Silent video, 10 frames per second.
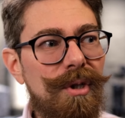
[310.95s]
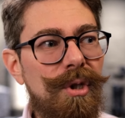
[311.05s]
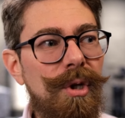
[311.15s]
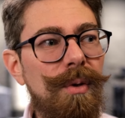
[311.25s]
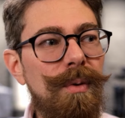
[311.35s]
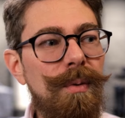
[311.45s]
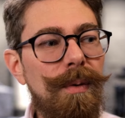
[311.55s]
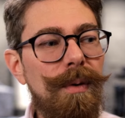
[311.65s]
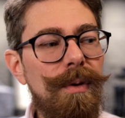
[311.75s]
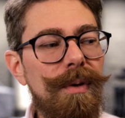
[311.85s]

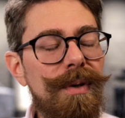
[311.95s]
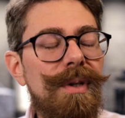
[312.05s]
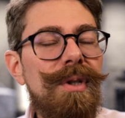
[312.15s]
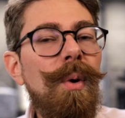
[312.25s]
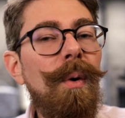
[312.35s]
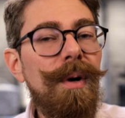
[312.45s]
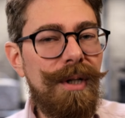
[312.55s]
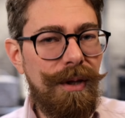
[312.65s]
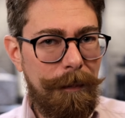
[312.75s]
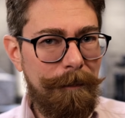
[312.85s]
to talk
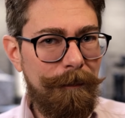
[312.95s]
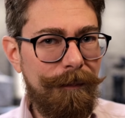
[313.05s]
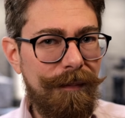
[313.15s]
to them,